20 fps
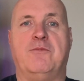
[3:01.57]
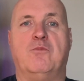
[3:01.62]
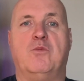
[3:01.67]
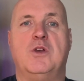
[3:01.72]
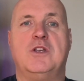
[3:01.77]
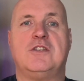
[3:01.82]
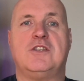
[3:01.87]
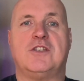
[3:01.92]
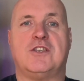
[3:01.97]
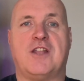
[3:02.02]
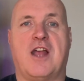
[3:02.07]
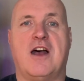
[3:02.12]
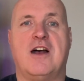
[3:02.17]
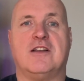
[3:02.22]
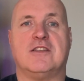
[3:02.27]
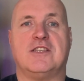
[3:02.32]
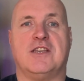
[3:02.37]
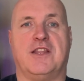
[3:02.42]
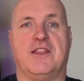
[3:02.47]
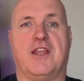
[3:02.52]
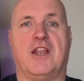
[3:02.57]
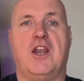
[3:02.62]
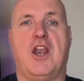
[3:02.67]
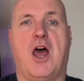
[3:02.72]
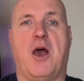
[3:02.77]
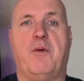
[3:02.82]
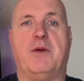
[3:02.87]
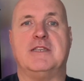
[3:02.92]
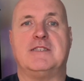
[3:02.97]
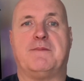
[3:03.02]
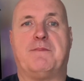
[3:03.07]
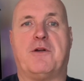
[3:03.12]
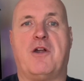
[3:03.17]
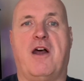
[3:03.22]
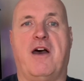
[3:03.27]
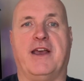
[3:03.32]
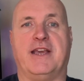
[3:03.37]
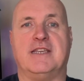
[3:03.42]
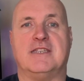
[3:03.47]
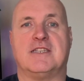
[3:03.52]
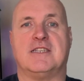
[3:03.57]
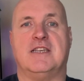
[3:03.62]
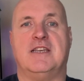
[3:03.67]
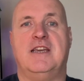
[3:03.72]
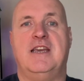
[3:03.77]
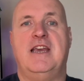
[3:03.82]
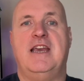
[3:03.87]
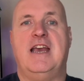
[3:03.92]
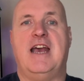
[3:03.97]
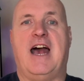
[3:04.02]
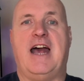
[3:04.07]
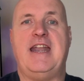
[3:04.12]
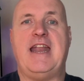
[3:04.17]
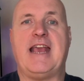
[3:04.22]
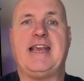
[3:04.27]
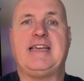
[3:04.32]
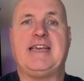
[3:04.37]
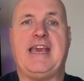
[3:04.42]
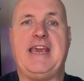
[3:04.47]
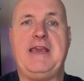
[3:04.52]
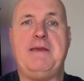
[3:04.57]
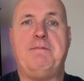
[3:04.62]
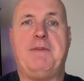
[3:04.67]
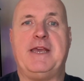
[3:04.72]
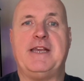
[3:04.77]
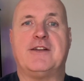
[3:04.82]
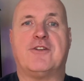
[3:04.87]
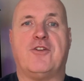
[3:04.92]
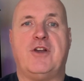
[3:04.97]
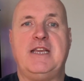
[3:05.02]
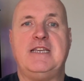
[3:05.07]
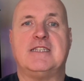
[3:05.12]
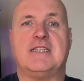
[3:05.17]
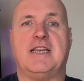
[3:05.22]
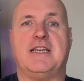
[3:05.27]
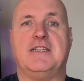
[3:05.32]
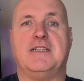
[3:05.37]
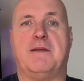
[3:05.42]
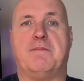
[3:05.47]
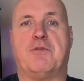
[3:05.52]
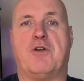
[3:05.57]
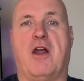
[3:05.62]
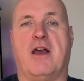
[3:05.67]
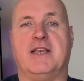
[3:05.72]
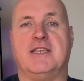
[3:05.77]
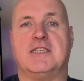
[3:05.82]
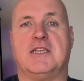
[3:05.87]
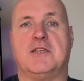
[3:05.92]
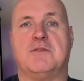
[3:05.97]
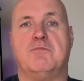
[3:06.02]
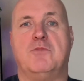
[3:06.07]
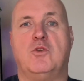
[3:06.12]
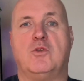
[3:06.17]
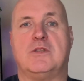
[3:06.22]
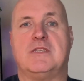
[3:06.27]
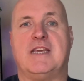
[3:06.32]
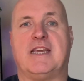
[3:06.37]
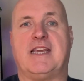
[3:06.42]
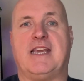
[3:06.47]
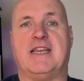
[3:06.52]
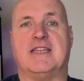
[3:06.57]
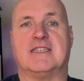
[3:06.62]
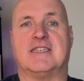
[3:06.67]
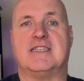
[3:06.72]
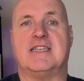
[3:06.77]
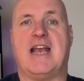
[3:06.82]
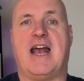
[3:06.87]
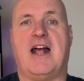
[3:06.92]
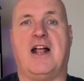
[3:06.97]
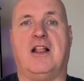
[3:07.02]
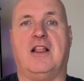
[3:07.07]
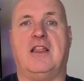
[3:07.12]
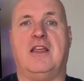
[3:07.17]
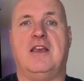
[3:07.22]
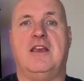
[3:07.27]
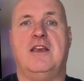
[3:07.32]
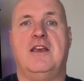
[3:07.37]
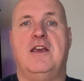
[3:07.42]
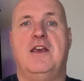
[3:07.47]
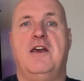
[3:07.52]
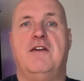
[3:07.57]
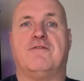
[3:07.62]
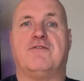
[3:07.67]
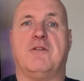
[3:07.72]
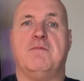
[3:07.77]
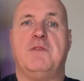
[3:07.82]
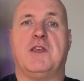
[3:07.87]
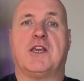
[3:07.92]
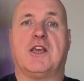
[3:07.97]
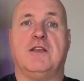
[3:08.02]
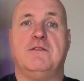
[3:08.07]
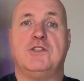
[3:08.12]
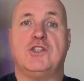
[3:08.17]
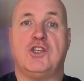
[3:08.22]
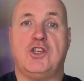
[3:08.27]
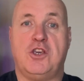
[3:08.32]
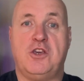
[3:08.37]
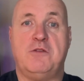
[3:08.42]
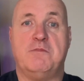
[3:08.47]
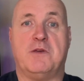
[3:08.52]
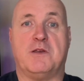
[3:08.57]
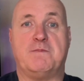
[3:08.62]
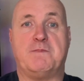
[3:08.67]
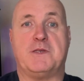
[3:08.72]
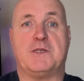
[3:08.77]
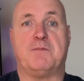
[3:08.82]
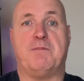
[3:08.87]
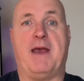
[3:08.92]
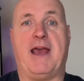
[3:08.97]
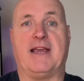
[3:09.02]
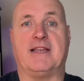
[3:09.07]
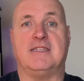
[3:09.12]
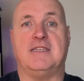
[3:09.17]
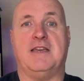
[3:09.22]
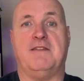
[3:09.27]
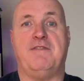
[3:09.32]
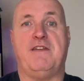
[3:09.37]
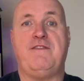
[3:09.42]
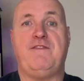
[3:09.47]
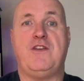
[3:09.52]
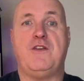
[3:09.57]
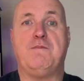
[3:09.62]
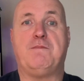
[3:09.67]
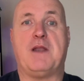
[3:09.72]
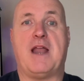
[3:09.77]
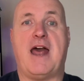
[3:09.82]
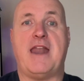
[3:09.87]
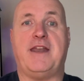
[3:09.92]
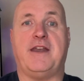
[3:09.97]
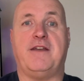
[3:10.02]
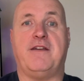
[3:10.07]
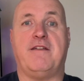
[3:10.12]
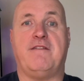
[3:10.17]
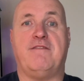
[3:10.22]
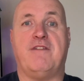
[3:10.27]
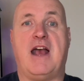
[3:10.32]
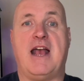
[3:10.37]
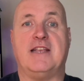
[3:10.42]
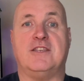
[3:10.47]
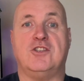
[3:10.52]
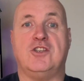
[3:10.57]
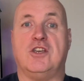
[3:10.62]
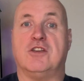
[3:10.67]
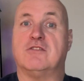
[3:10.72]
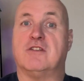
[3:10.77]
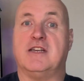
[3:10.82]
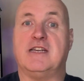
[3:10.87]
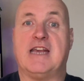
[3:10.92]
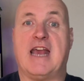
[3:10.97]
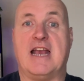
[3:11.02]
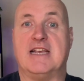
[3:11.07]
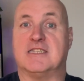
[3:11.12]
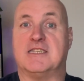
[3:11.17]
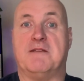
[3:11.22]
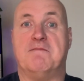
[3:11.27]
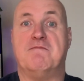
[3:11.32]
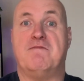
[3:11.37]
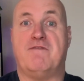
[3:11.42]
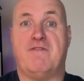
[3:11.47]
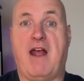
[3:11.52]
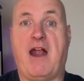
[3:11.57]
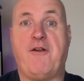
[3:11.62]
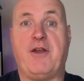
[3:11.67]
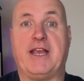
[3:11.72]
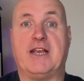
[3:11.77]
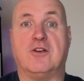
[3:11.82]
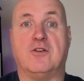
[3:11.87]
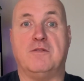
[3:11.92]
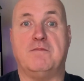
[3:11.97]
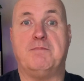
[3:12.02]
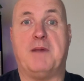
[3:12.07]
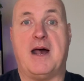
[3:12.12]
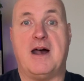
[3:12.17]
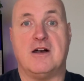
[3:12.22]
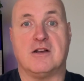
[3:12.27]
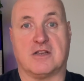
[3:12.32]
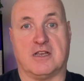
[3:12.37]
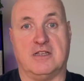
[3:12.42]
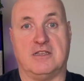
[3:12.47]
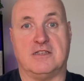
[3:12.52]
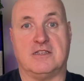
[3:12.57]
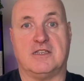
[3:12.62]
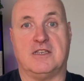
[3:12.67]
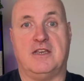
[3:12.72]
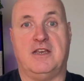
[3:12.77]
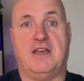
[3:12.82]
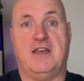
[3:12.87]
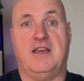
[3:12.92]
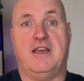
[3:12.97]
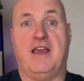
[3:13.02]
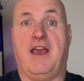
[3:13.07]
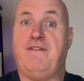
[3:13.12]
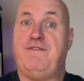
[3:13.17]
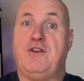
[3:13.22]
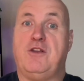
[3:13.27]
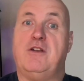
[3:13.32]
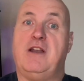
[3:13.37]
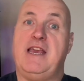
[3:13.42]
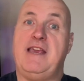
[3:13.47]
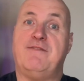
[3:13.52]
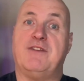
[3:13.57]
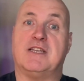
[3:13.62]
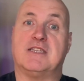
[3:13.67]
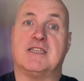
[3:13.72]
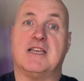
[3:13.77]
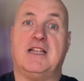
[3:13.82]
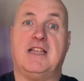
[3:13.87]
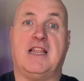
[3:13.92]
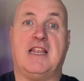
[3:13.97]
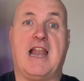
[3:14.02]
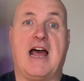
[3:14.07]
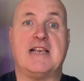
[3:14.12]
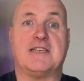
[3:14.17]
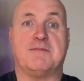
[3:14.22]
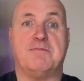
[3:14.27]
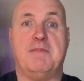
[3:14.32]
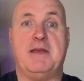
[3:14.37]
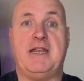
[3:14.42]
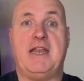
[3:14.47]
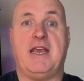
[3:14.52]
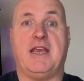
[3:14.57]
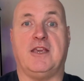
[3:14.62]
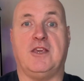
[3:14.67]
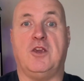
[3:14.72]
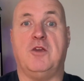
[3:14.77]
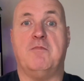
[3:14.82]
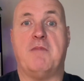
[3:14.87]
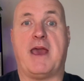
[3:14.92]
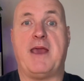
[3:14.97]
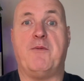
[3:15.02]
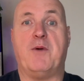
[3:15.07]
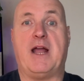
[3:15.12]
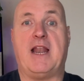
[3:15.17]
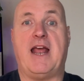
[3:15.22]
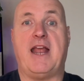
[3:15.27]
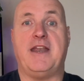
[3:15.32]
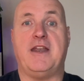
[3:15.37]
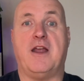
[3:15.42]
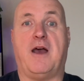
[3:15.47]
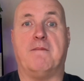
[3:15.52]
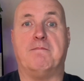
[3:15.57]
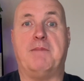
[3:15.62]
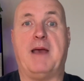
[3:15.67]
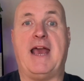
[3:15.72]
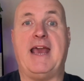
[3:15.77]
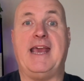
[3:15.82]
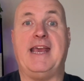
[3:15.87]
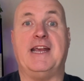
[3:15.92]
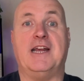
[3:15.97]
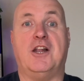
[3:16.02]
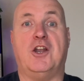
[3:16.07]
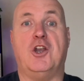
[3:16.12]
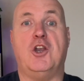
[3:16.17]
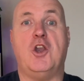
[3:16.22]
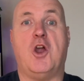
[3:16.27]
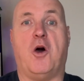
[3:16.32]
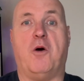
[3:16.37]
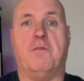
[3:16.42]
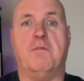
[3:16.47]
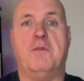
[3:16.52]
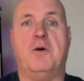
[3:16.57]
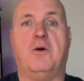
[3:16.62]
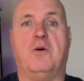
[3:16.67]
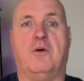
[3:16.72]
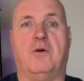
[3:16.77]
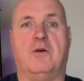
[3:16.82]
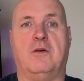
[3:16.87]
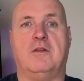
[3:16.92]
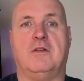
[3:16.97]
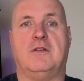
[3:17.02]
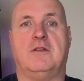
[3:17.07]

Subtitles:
will start at the lowest price and then keep increasing the price as more tickets sell. From the consumer perspective, if you plan in advance, you can get some very good bargains. If you leave it till the last minute, you may well end up paying a lot more.